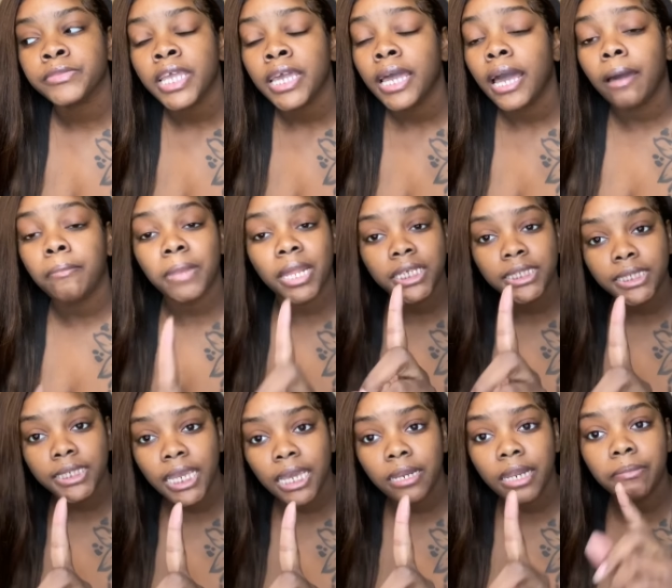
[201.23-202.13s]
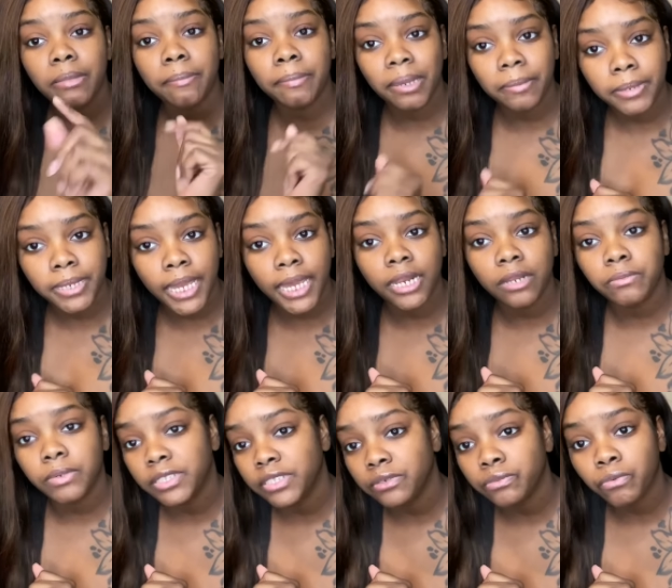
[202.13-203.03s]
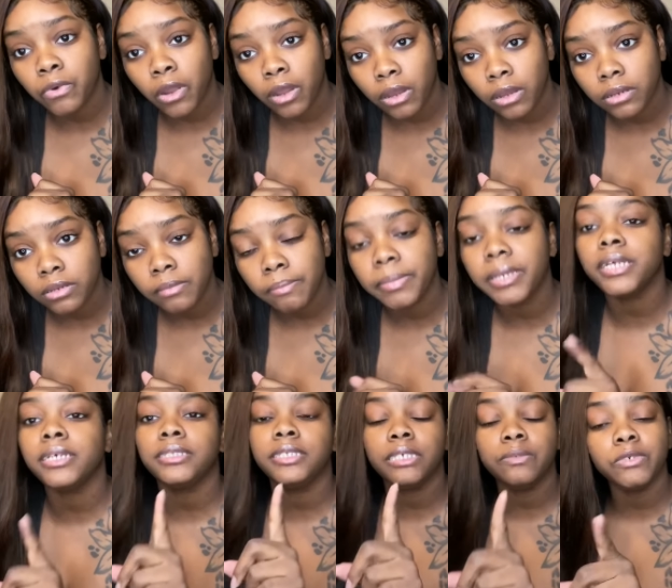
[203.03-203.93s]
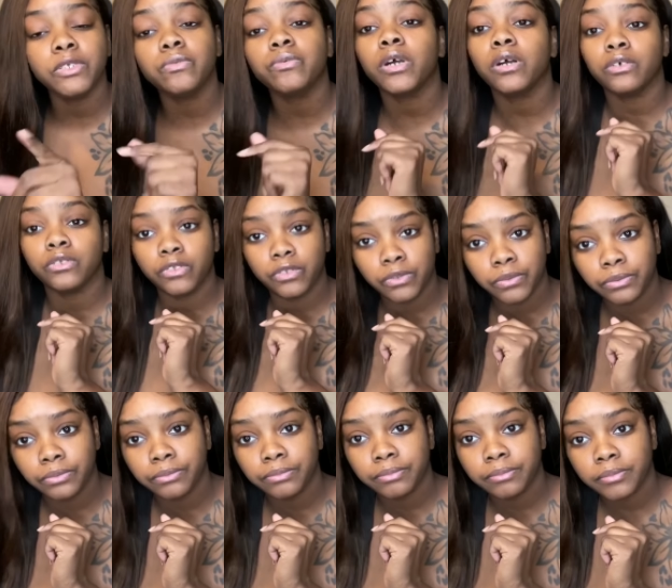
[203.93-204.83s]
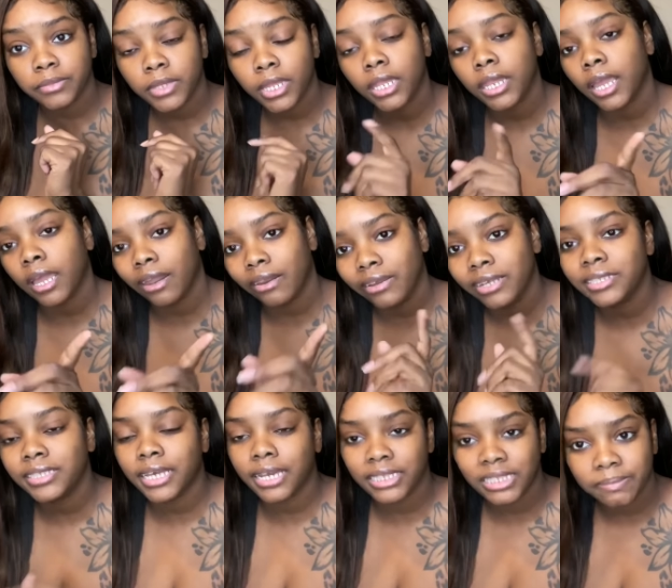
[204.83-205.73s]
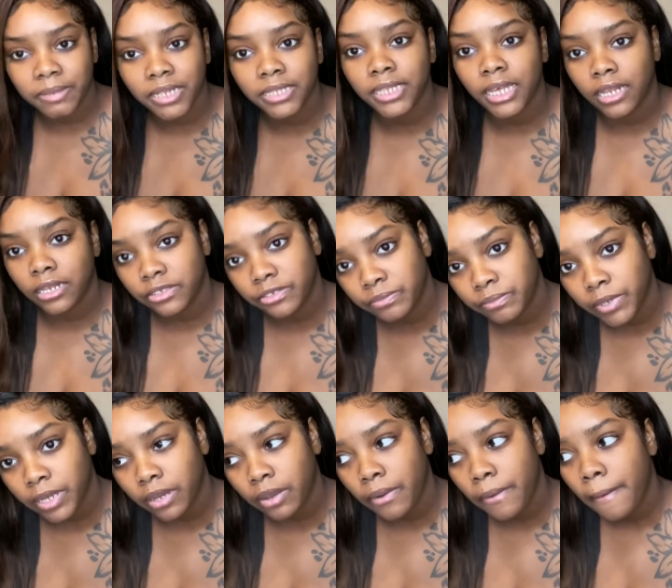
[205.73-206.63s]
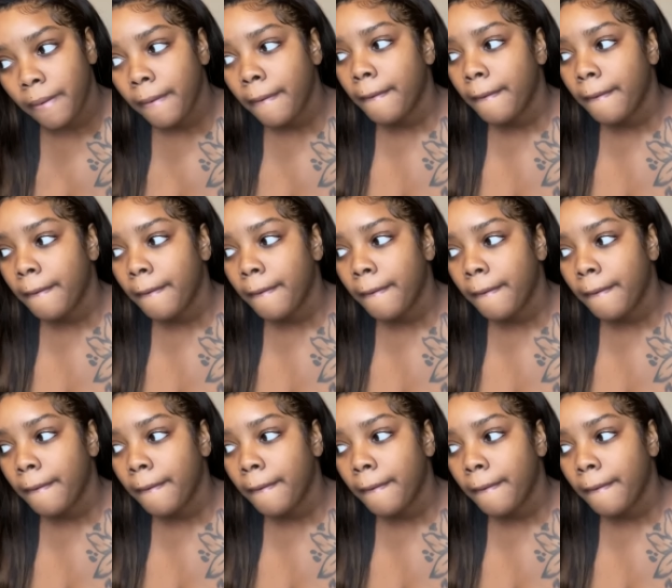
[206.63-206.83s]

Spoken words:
I'm not saying that my baby daddy wasn't wrong, because he was wrong too. And I got on his ass about that as well.